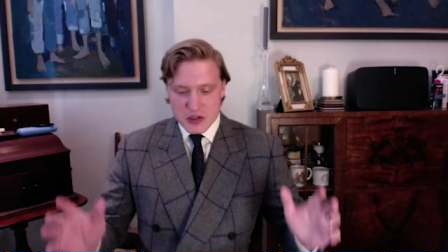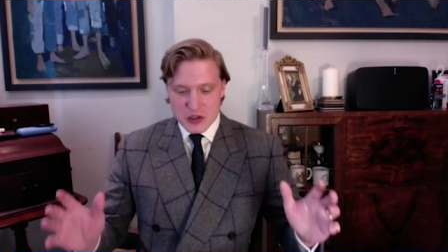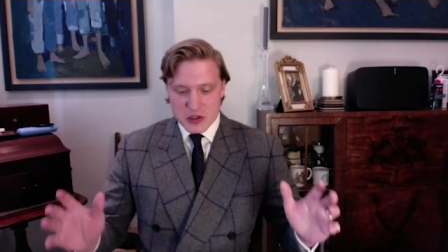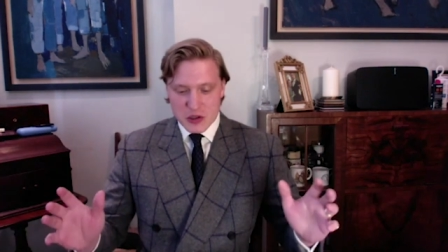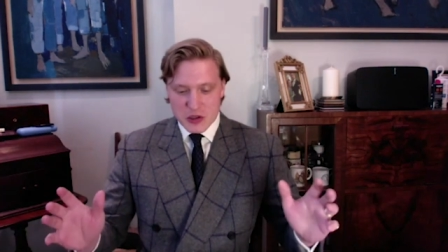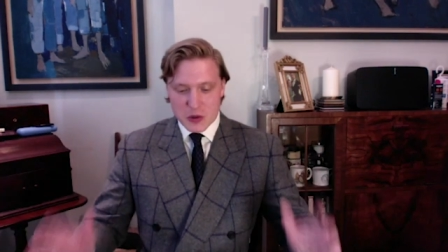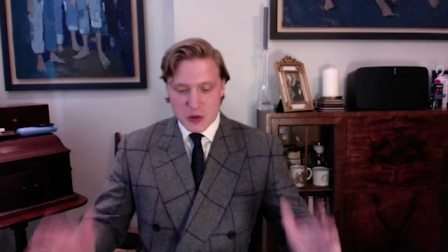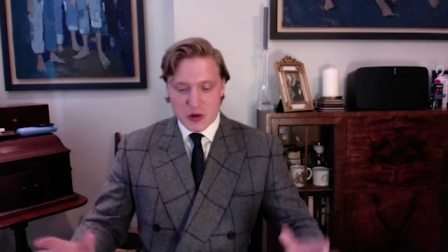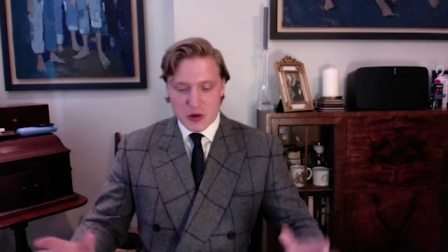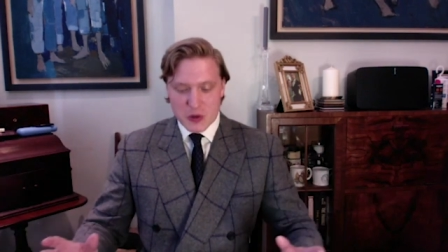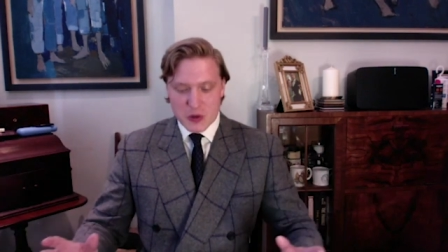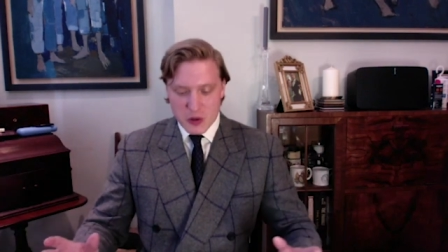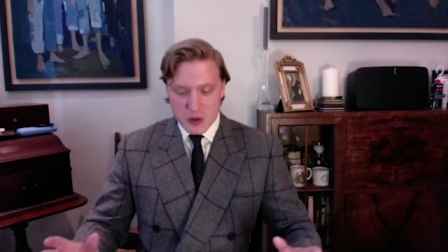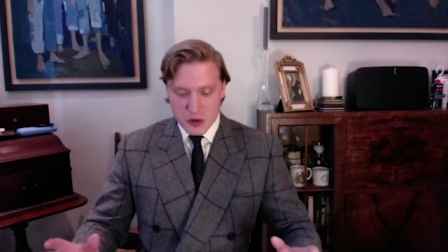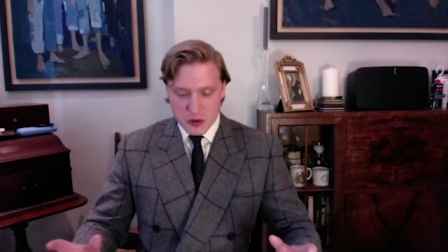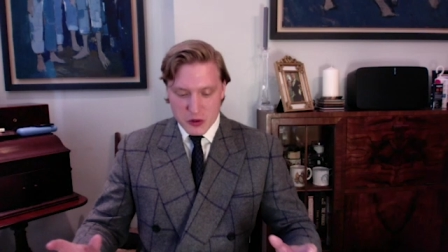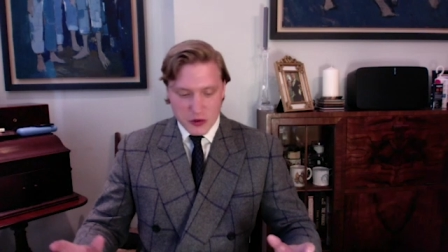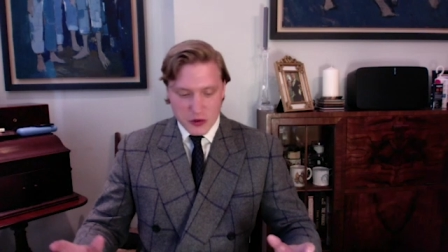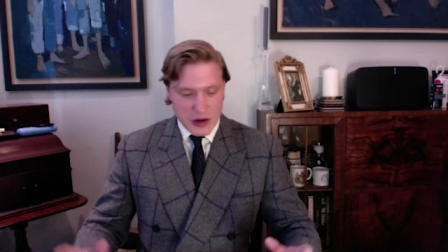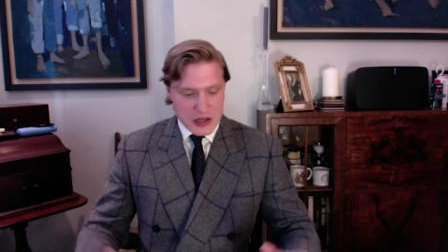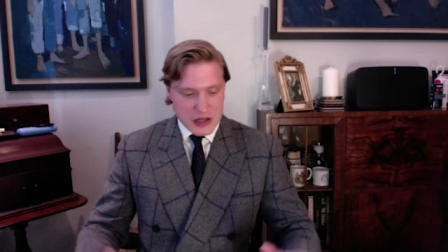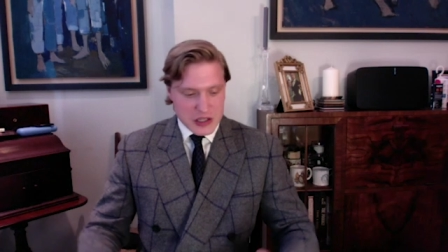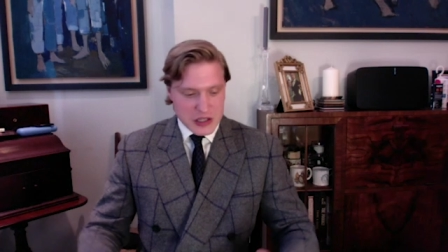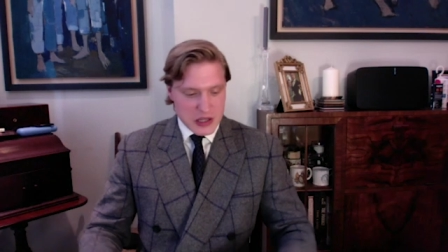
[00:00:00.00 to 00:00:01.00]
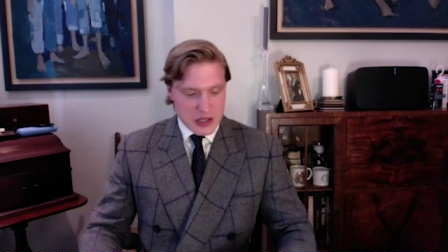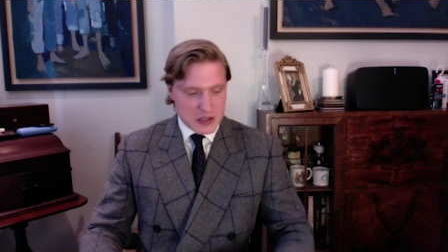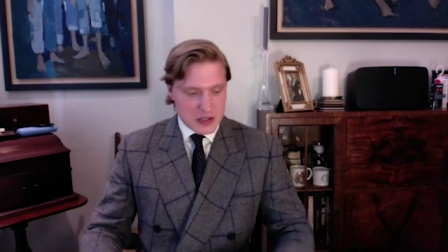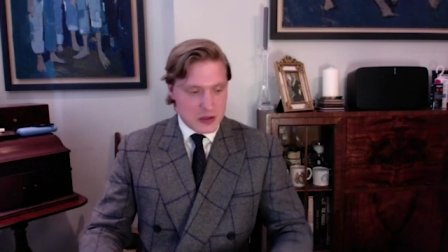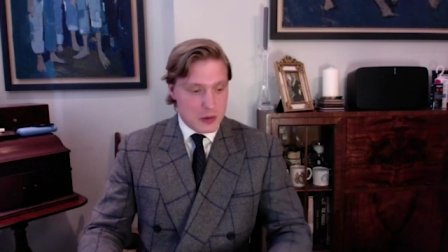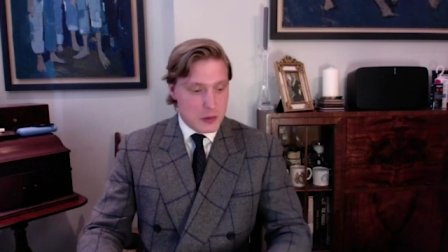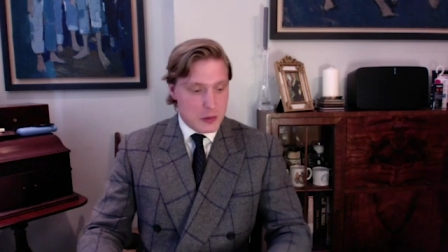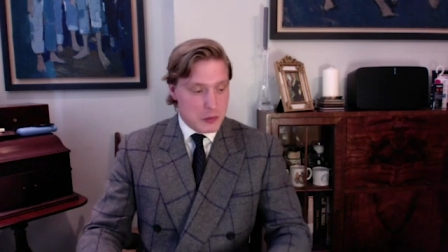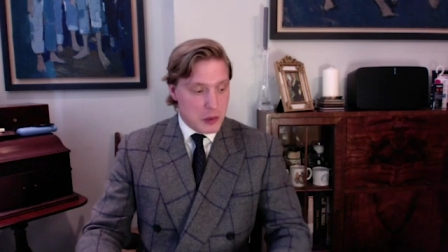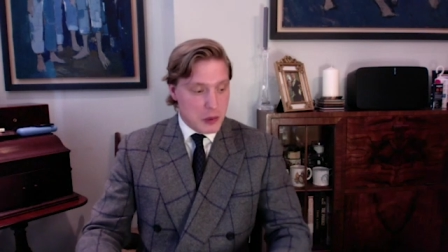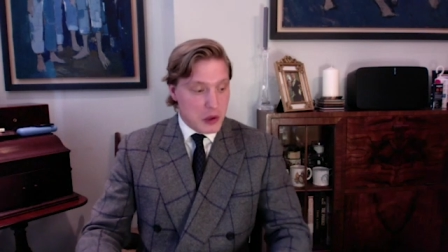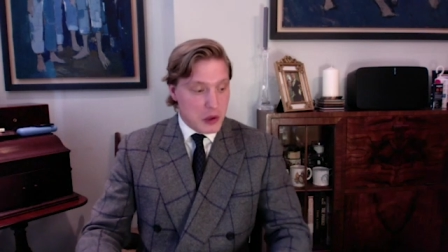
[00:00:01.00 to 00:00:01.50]
You're a great
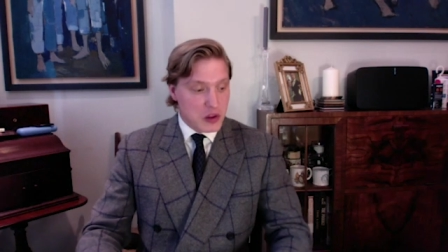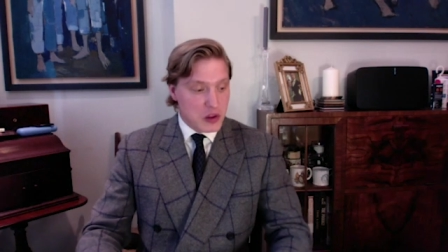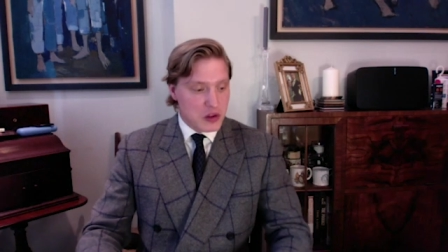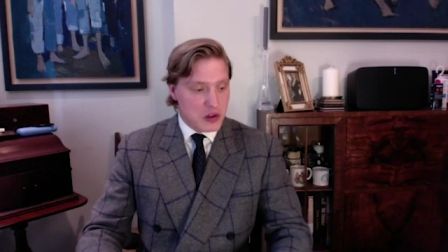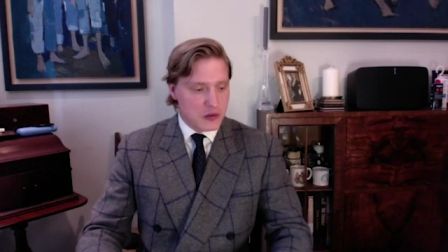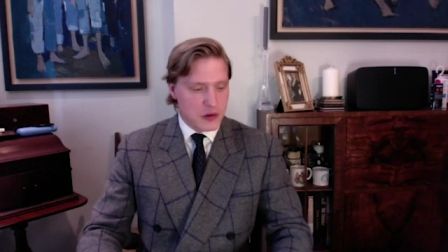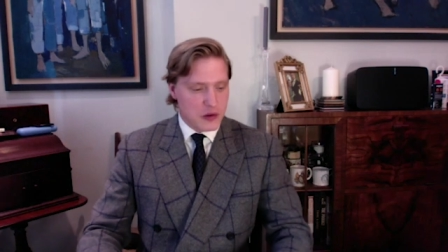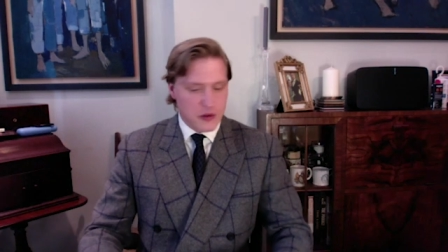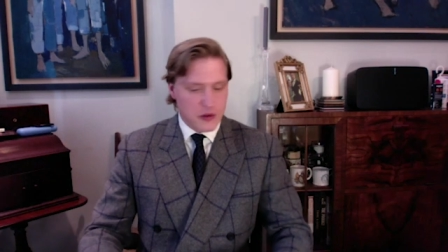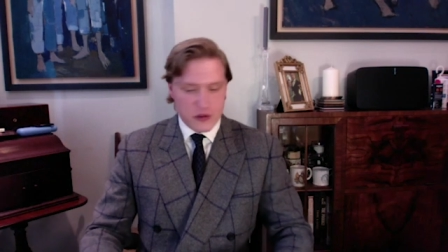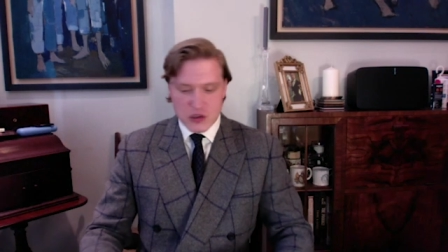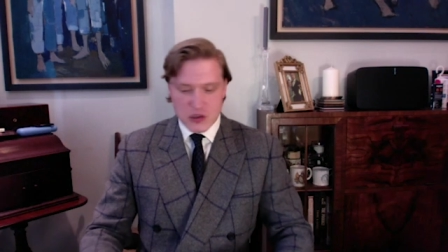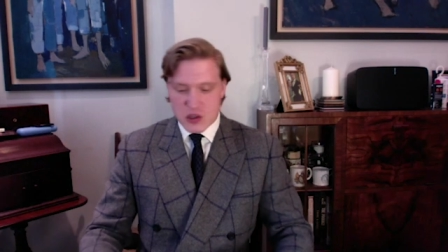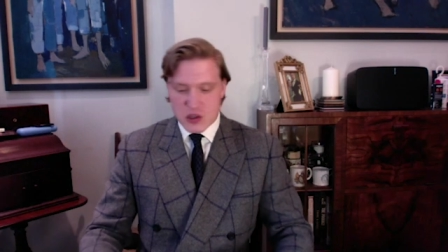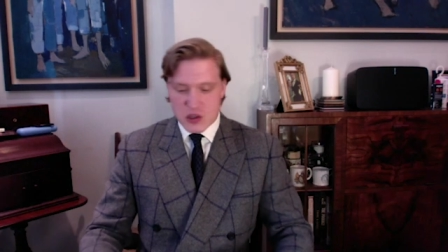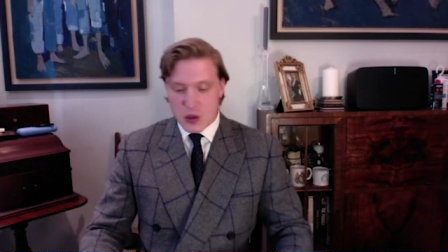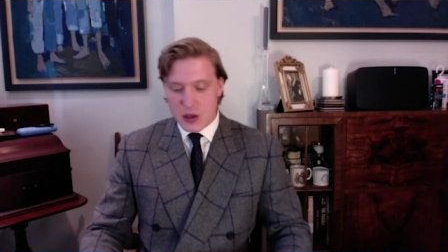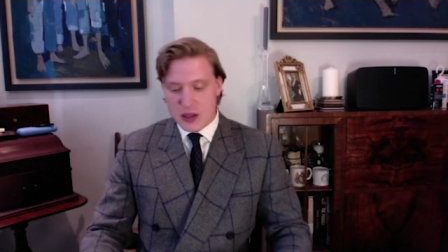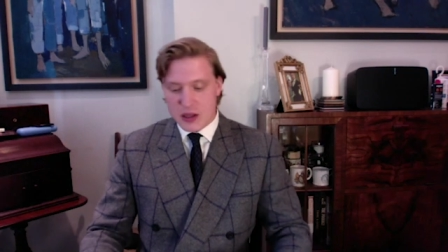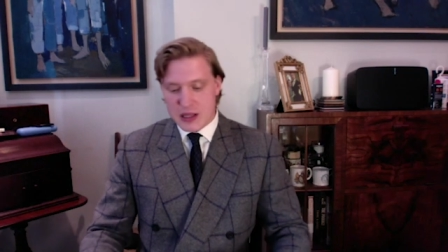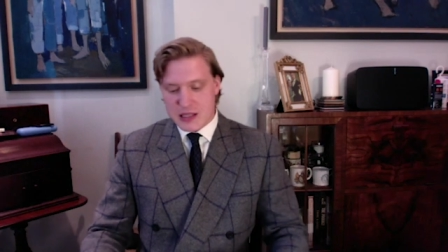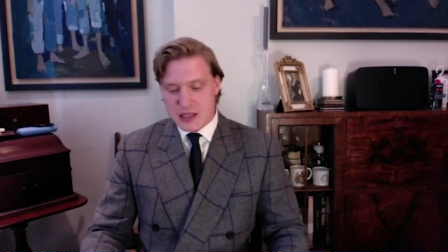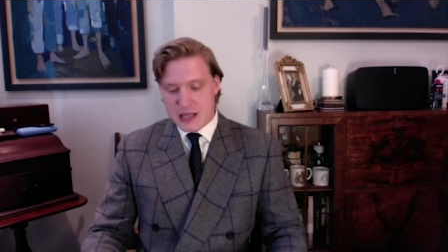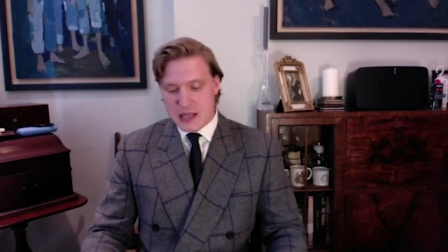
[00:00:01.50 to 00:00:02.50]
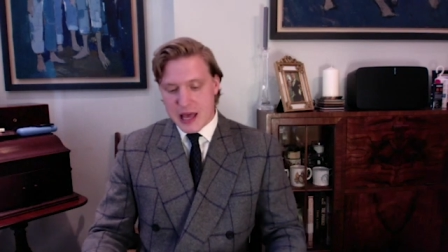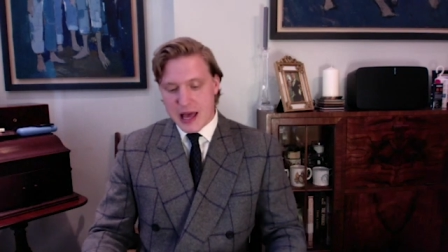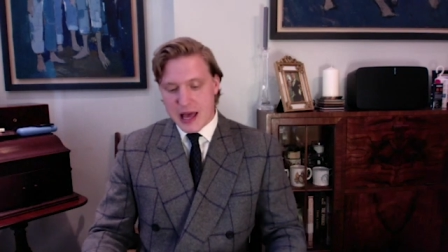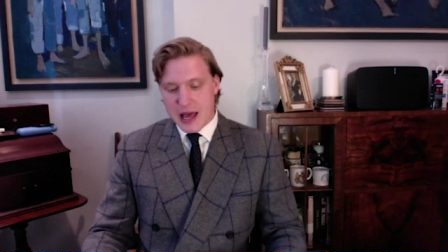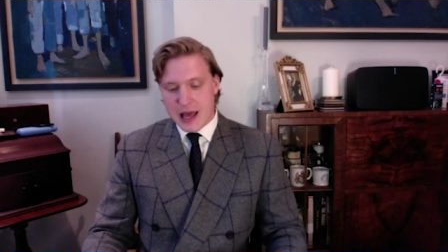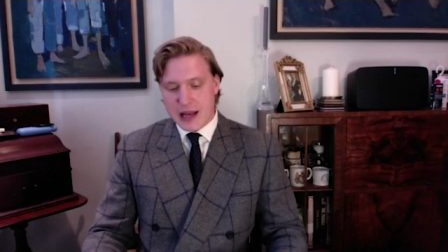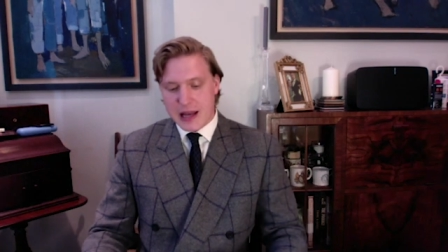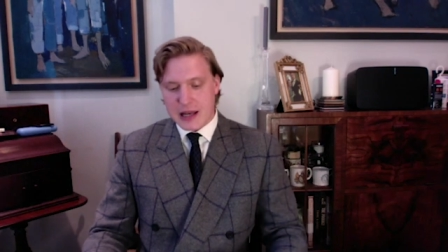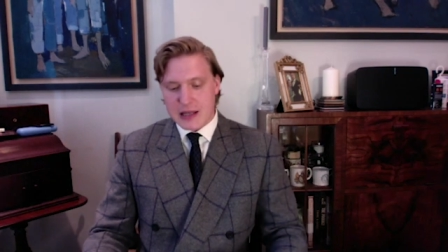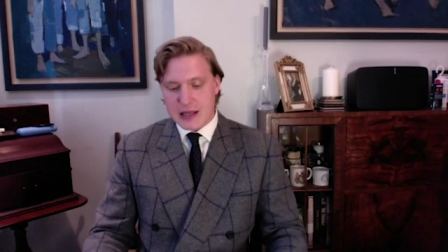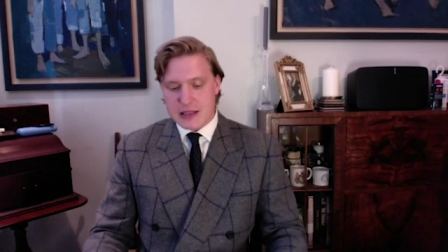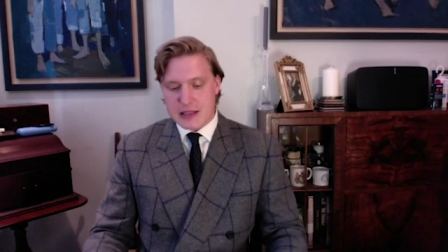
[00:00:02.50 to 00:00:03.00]
gentleman, both of you, for doing this,
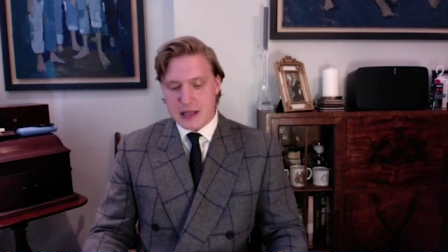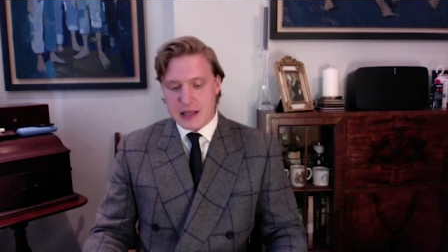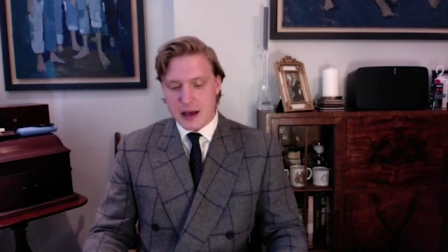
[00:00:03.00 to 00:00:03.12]
and